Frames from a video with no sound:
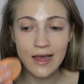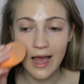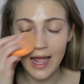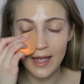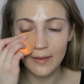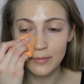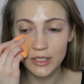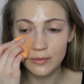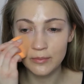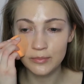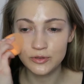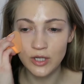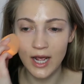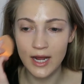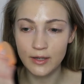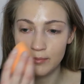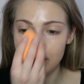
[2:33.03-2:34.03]
I am going to
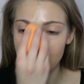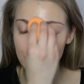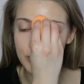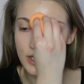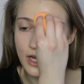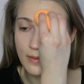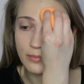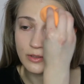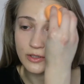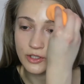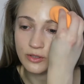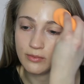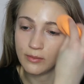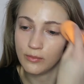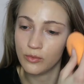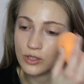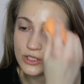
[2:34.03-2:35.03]
try to build it up a little
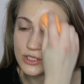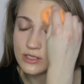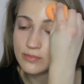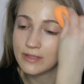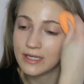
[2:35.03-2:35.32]
bit more just